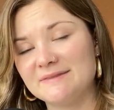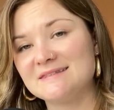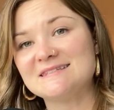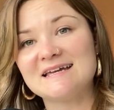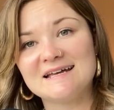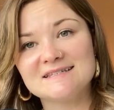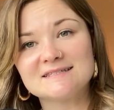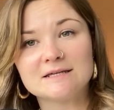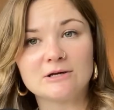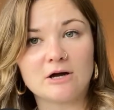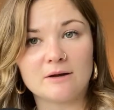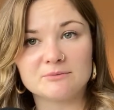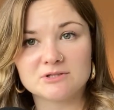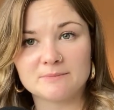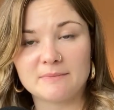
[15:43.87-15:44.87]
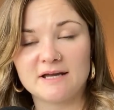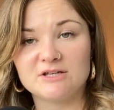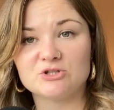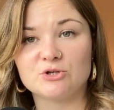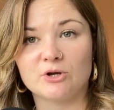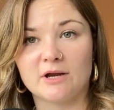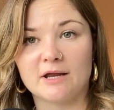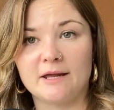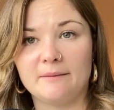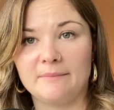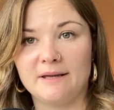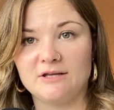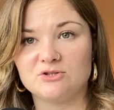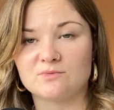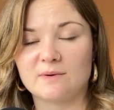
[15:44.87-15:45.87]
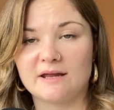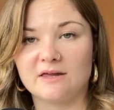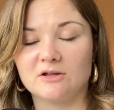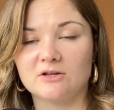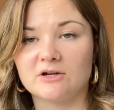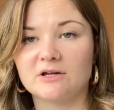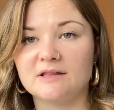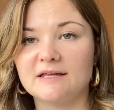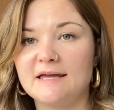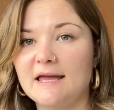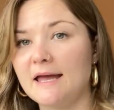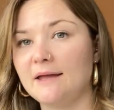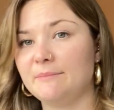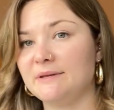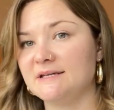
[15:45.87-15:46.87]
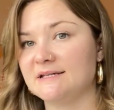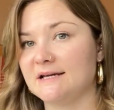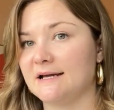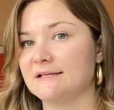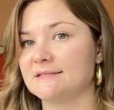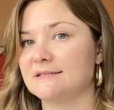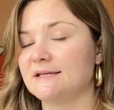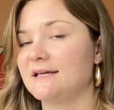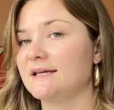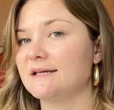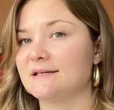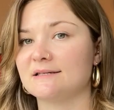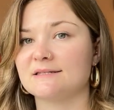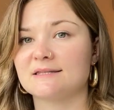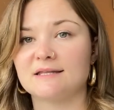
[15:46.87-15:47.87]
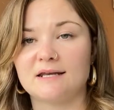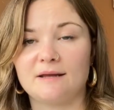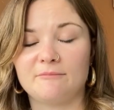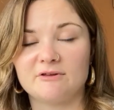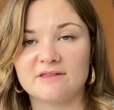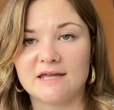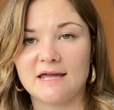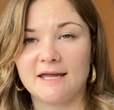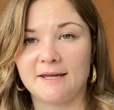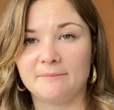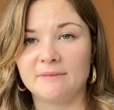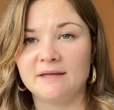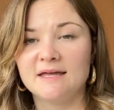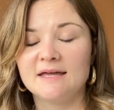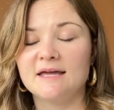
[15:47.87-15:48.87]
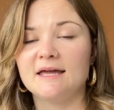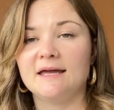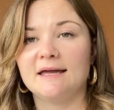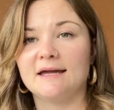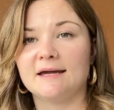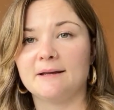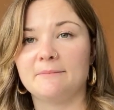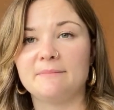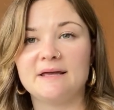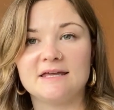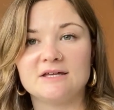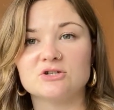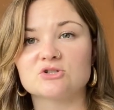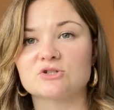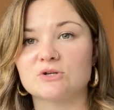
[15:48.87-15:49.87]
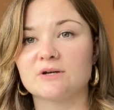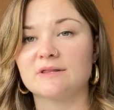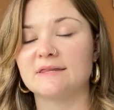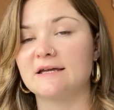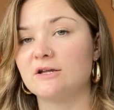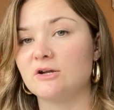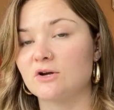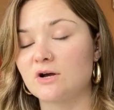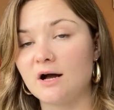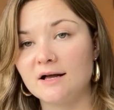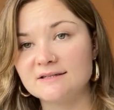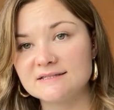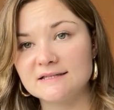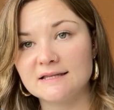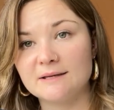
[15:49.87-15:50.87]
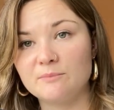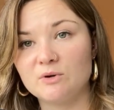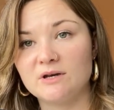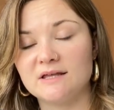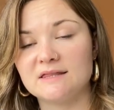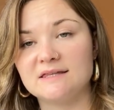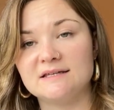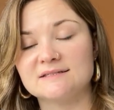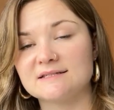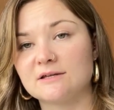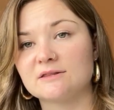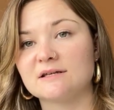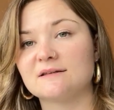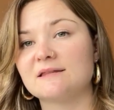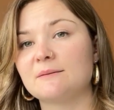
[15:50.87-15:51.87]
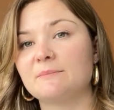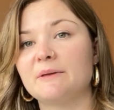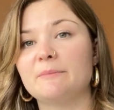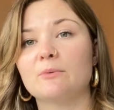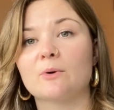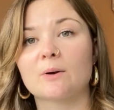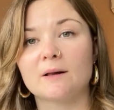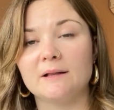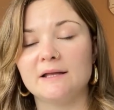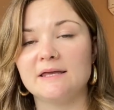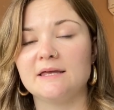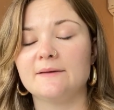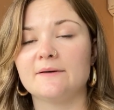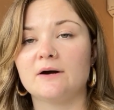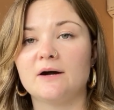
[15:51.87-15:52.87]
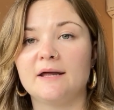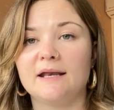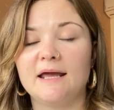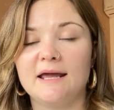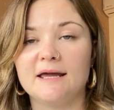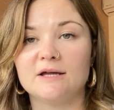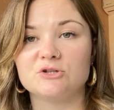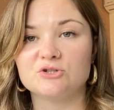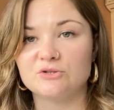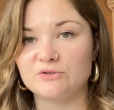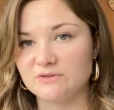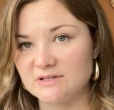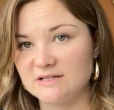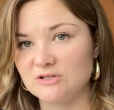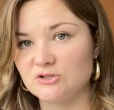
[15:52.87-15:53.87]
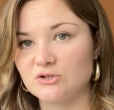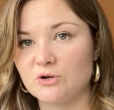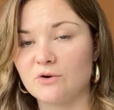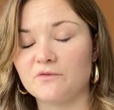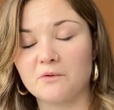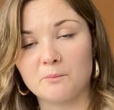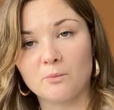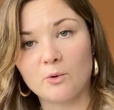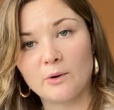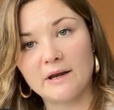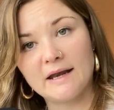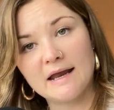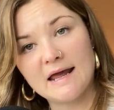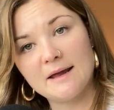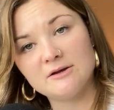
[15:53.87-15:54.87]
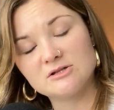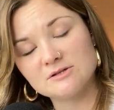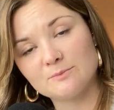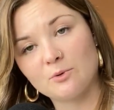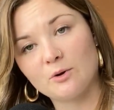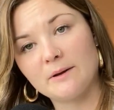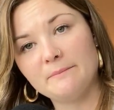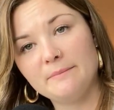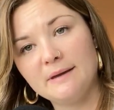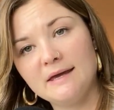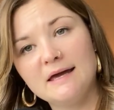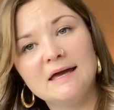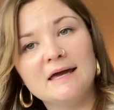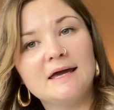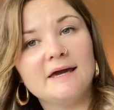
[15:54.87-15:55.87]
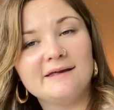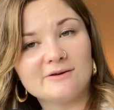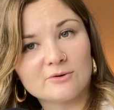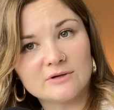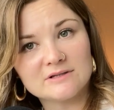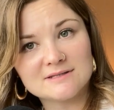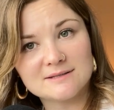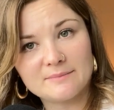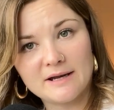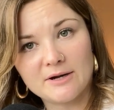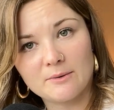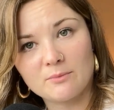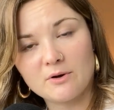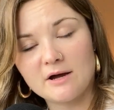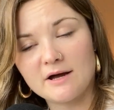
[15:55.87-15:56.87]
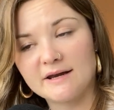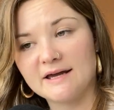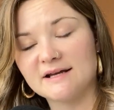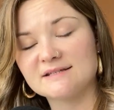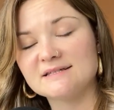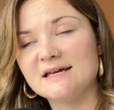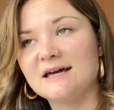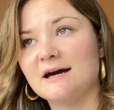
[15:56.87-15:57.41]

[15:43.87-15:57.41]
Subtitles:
Test and optimize your campaigns regularly. A/B testing is the name of the game. And making sure that you're constantly putting things out there that people are clicking on and choosing to go from point A to point B in order to buy your product,